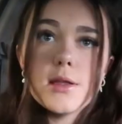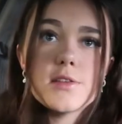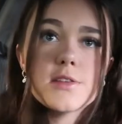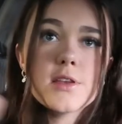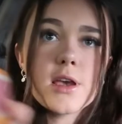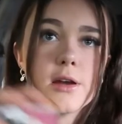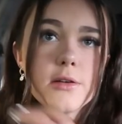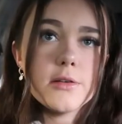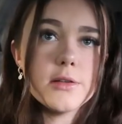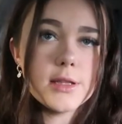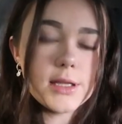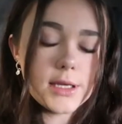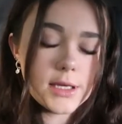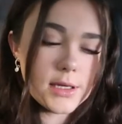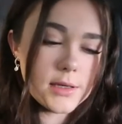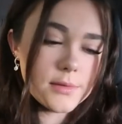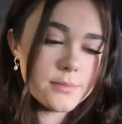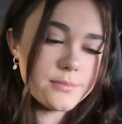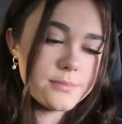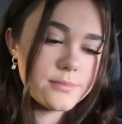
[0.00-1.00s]
It's
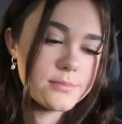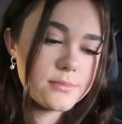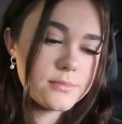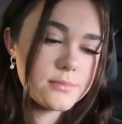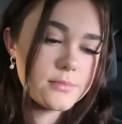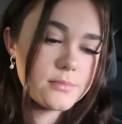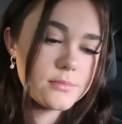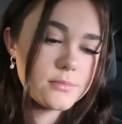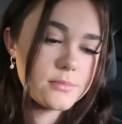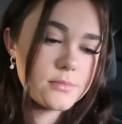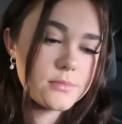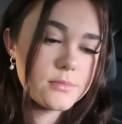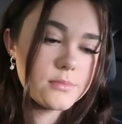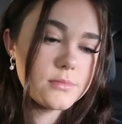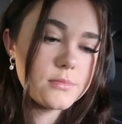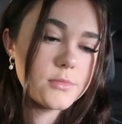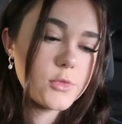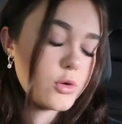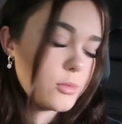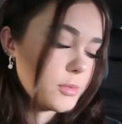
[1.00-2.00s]
currently
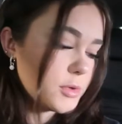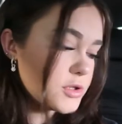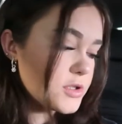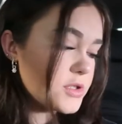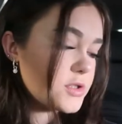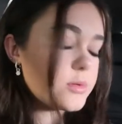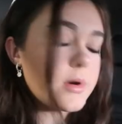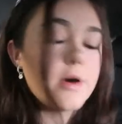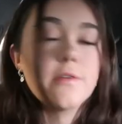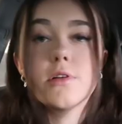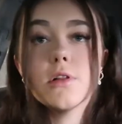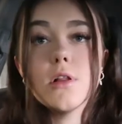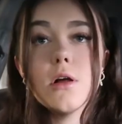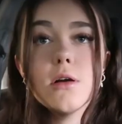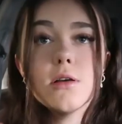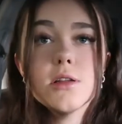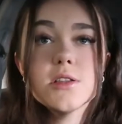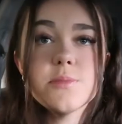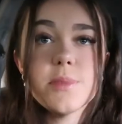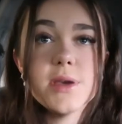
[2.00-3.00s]
almost 12
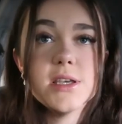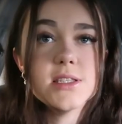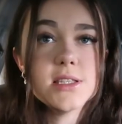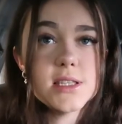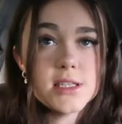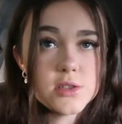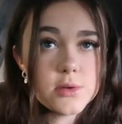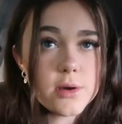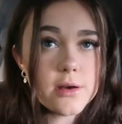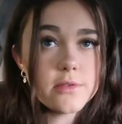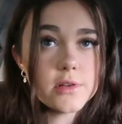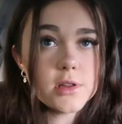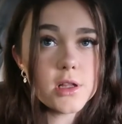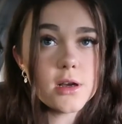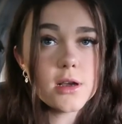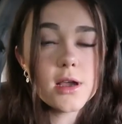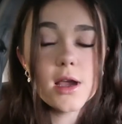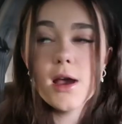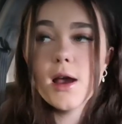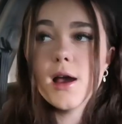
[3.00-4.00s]
o'clock. It's basically 12
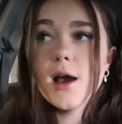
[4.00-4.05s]
o'clock.